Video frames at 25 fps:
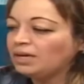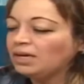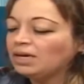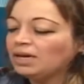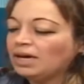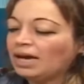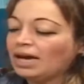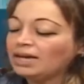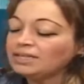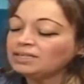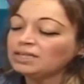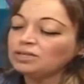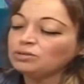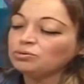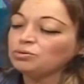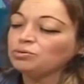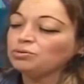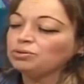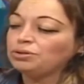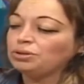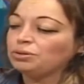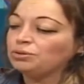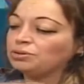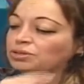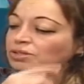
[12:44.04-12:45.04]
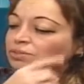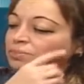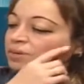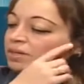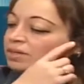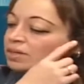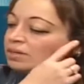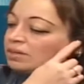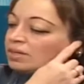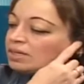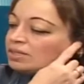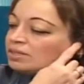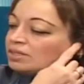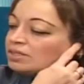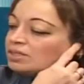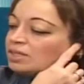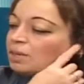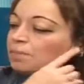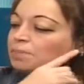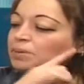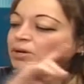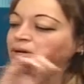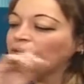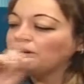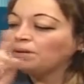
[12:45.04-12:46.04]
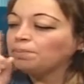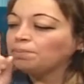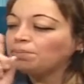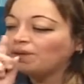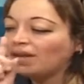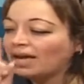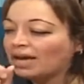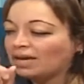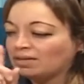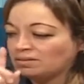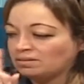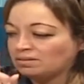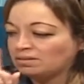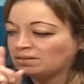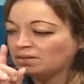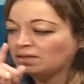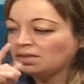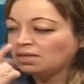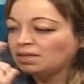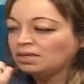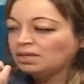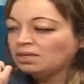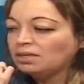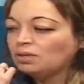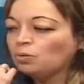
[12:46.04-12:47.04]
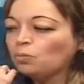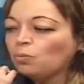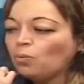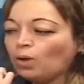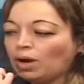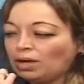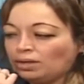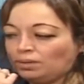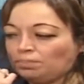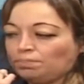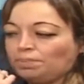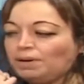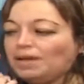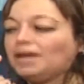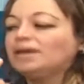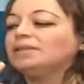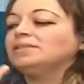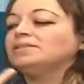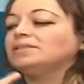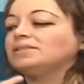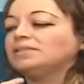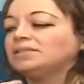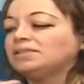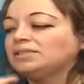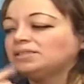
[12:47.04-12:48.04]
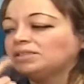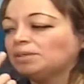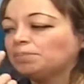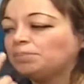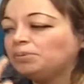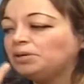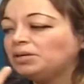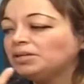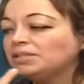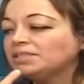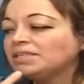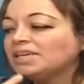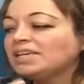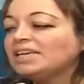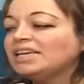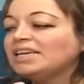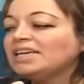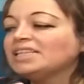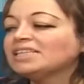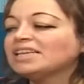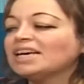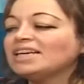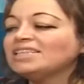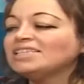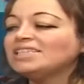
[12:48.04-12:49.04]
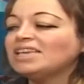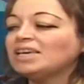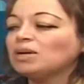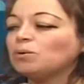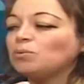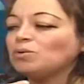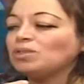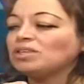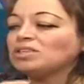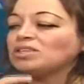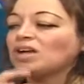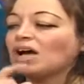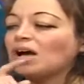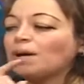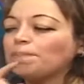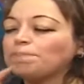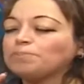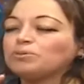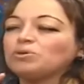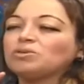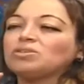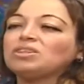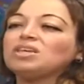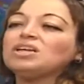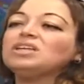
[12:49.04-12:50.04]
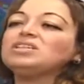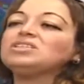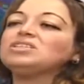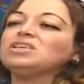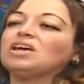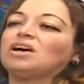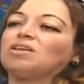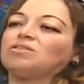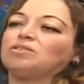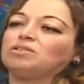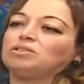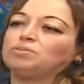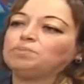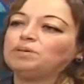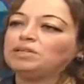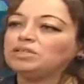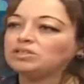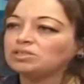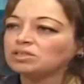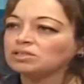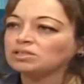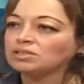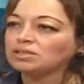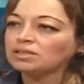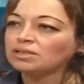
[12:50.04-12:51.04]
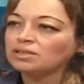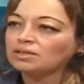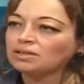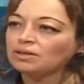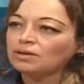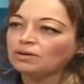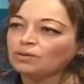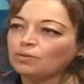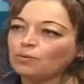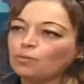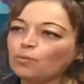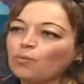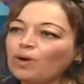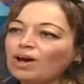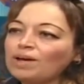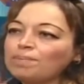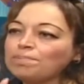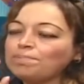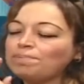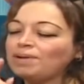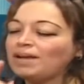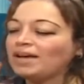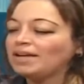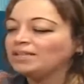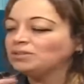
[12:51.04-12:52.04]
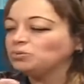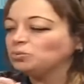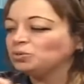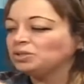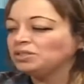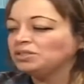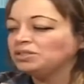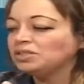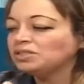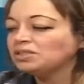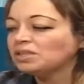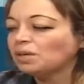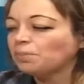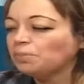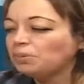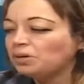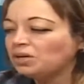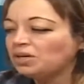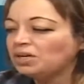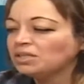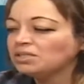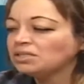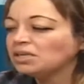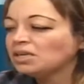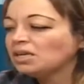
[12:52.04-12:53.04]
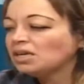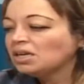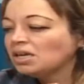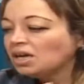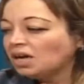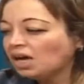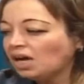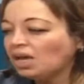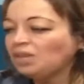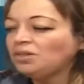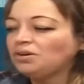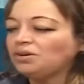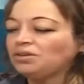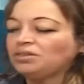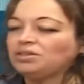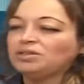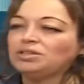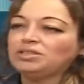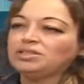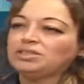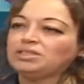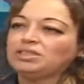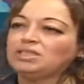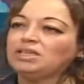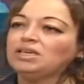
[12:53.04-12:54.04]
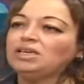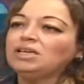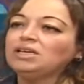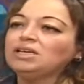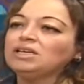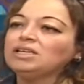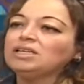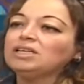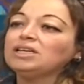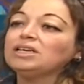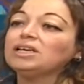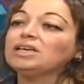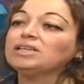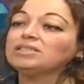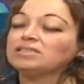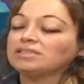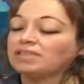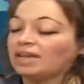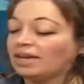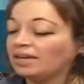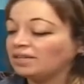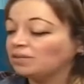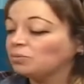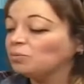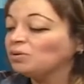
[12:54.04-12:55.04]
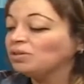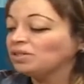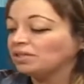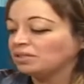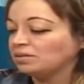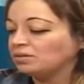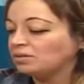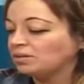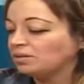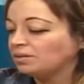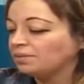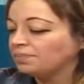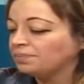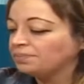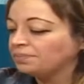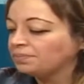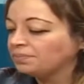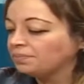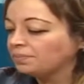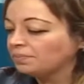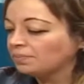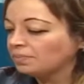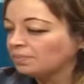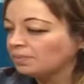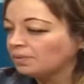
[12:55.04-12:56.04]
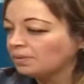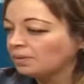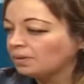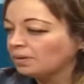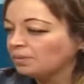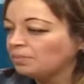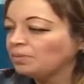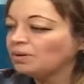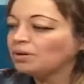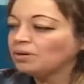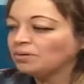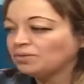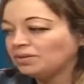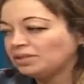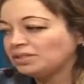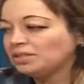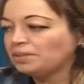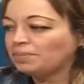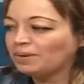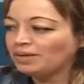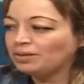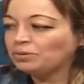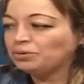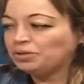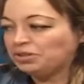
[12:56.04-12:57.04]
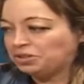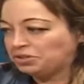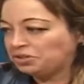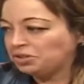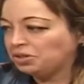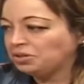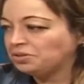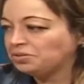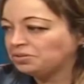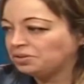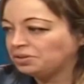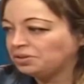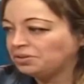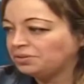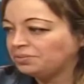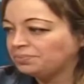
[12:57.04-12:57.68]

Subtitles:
as I told you, estimated that disappearing plant, the one plant that it disappears, it can take with it up to 30 other species. One plant, when it disappears, other 30 extinct with it, because they depend on each other.